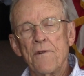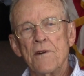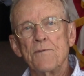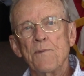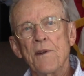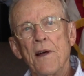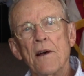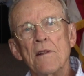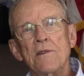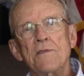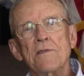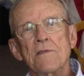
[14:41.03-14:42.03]
freshman
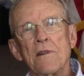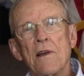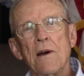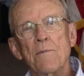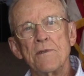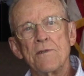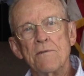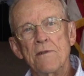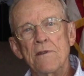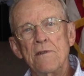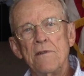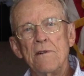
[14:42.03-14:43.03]
English and chemistry,